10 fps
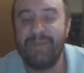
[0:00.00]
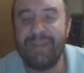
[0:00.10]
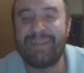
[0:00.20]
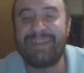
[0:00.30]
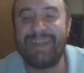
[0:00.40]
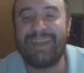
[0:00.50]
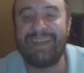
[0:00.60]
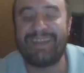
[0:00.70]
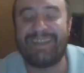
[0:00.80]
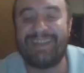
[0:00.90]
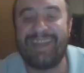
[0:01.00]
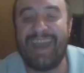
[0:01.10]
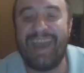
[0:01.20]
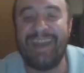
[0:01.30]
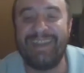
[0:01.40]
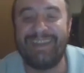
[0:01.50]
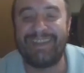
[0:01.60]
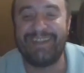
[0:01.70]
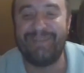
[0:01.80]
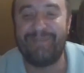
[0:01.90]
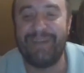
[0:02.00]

It's the Costanza,